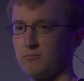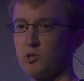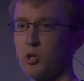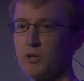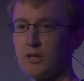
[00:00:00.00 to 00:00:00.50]

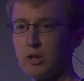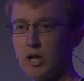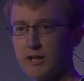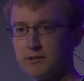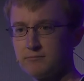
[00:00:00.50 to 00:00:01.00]
coding a
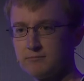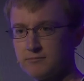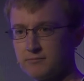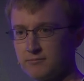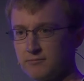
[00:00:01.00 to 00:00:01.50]
lot.
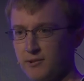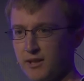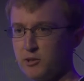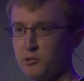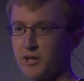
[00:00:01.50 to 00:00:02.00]
We
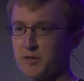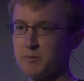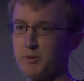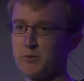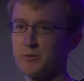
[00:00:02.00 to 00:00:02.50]
had no
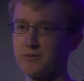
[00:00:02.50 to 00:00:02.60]
customers.